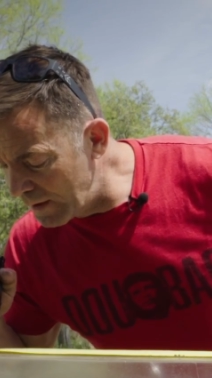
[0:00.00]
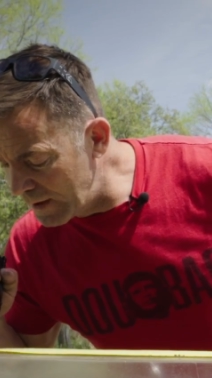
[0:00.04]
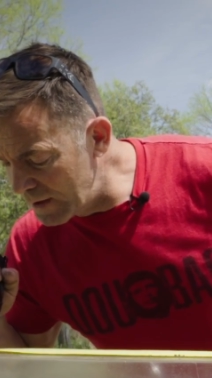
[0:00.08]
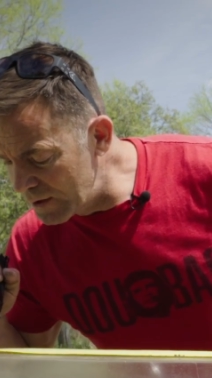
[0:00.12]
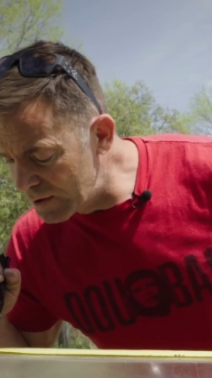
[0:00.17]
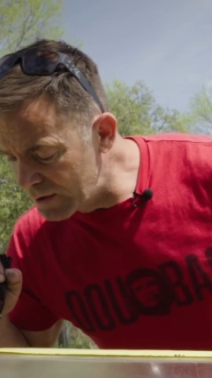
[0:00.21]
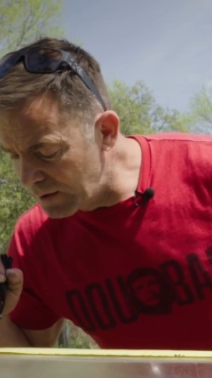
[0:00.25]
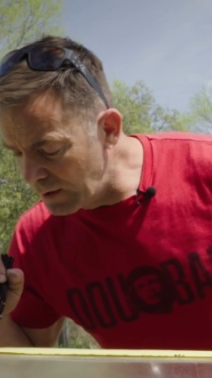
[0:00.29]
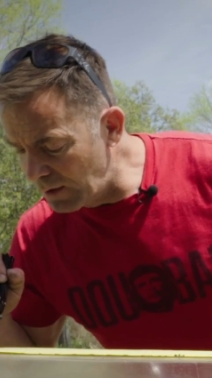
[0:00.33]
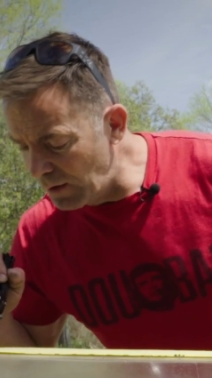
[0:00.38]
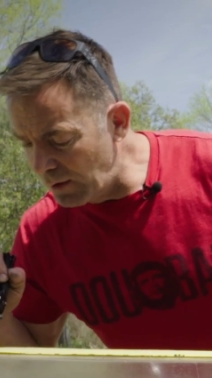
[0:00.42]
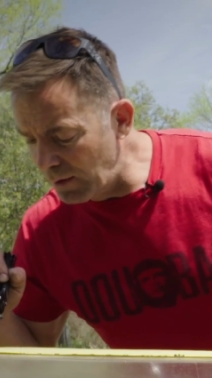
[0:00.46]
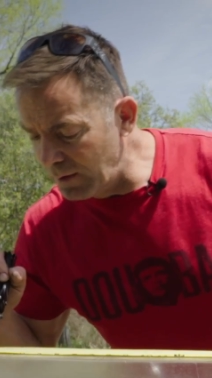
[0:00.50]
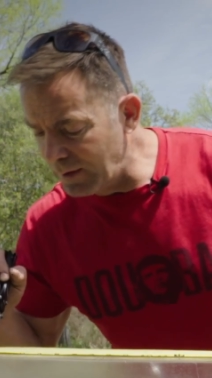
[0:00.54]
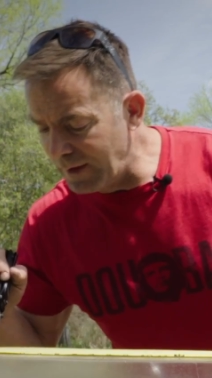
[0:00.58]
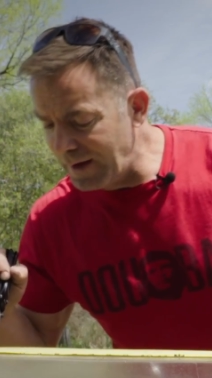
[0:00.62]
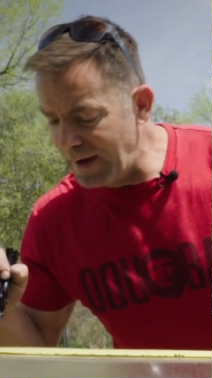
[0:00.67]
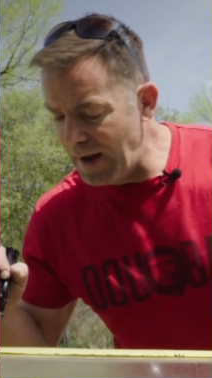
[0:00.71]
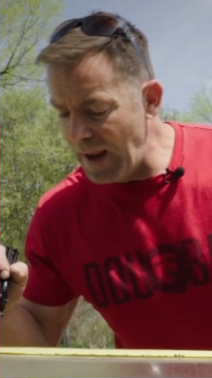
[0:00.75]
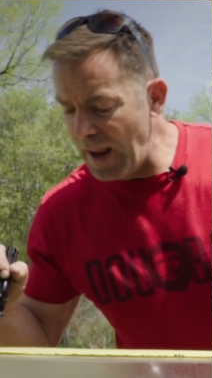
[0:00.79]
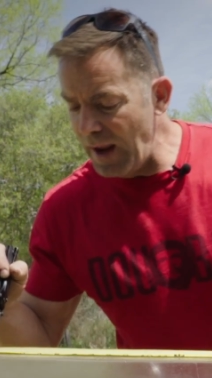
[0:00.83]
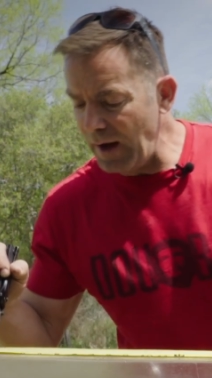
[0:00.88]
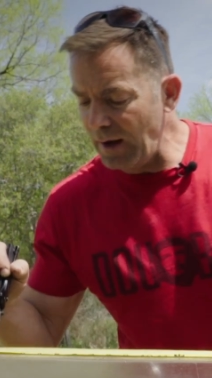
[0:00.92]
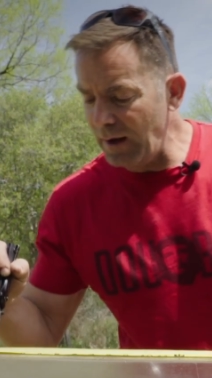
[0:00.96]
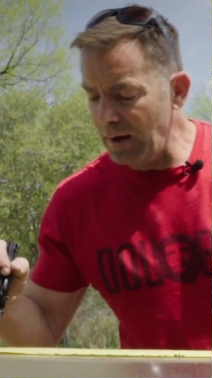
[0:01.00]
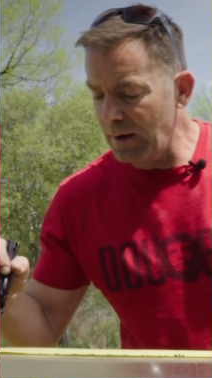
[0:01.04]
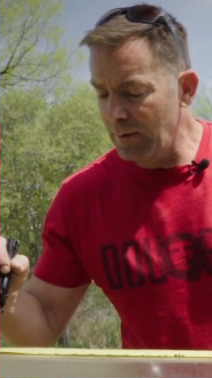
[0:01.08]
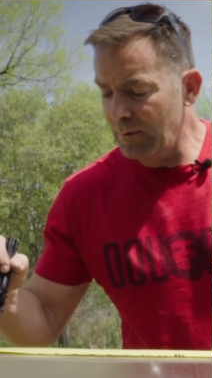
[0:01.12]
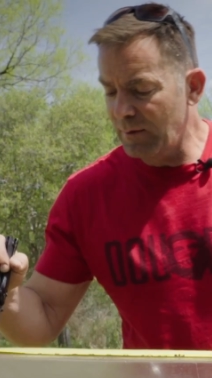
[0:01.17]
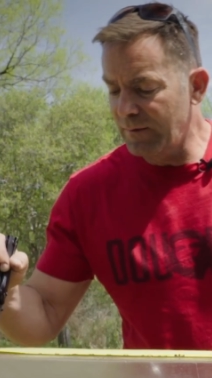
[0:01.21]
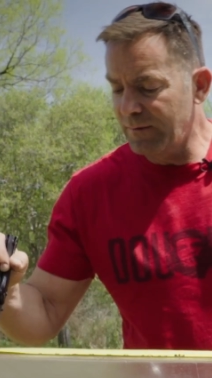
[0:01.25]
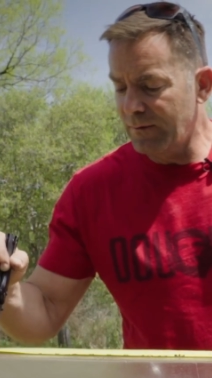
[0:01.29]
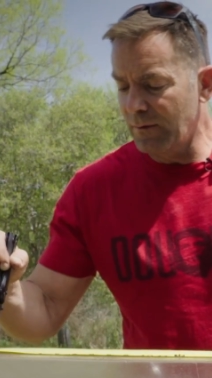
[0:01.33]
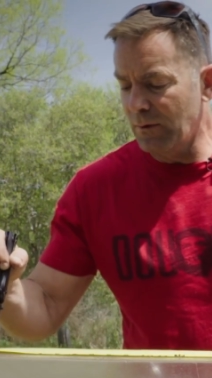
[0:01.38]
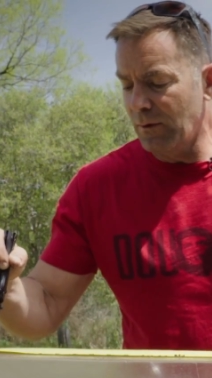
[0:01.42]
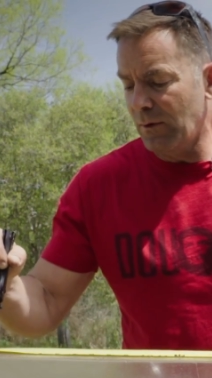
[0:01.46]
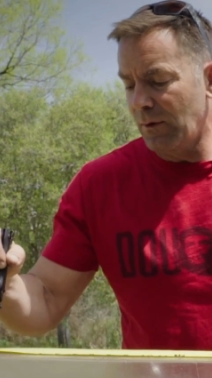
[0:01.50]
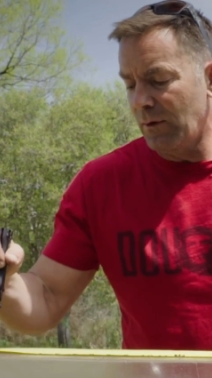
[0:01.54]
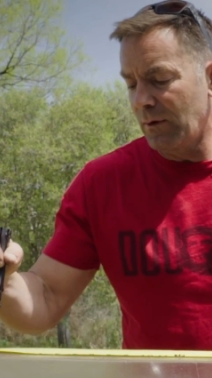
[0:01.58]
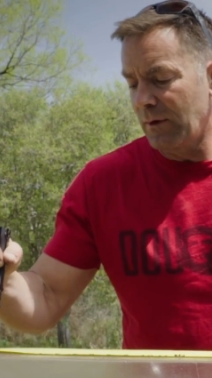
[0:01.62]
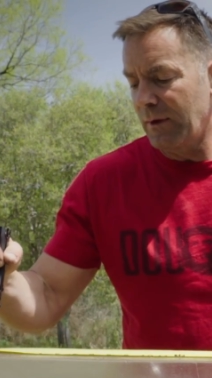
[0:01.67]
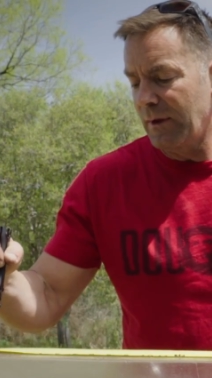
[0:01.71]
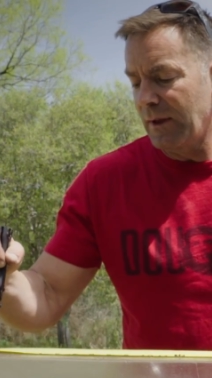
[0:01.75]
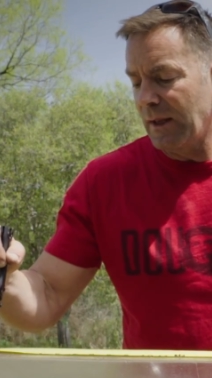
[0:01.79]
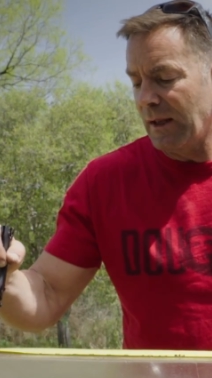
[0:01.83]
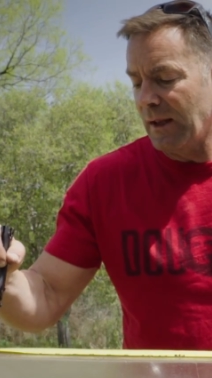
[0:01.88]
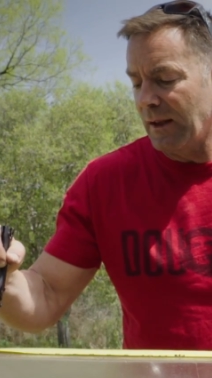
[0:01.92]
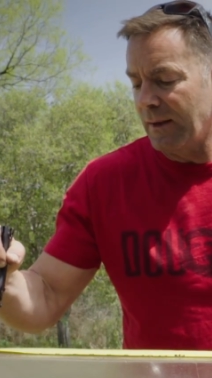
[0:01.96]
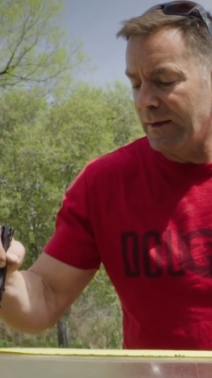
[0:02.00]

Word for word: inch long neck before uh,